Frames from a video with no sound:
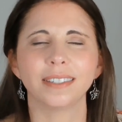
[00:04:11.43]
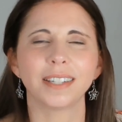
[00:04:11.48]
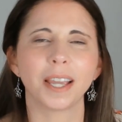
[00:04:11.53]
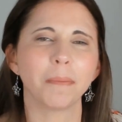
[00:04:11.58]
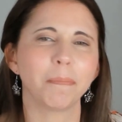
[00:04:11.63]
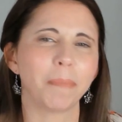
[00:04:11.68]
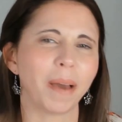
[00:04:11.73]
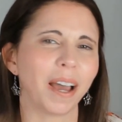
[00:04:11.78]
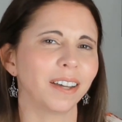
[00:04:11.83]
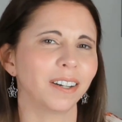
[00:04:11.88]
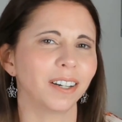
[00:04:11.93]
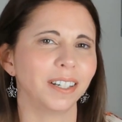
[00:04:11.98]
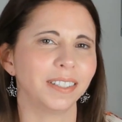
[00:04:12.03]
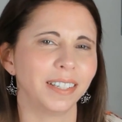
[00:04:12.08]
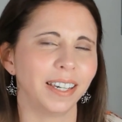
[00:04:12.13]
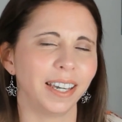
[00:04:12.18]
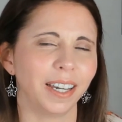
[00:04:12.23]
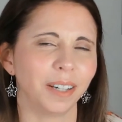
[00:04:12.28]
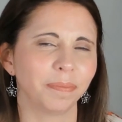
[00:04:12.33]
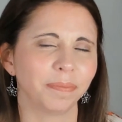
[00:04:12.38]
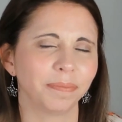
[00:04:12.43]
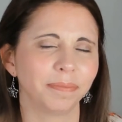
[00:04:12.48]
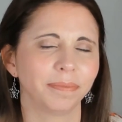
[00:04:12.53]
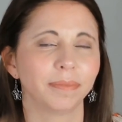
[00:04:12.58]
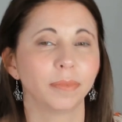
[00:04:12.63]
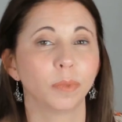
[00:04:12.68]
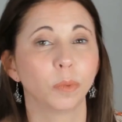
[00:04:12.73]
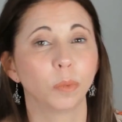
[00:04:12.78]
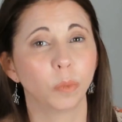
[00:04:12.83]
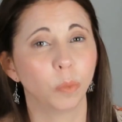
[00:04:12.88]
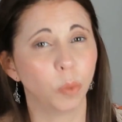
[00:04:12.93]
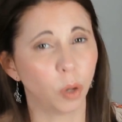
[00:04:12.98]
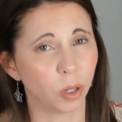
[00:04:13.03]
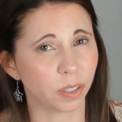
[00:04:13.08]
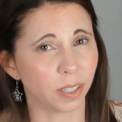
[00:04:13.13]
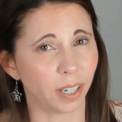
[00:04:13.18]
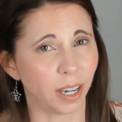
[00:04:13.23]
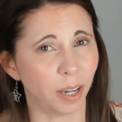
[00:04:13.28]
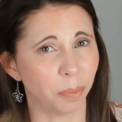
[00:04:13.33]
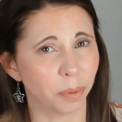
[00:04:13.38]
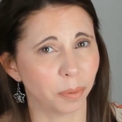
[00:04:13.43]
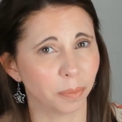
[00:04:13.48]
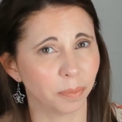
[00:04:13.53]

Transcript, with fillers: is a bad idea WhatsApp.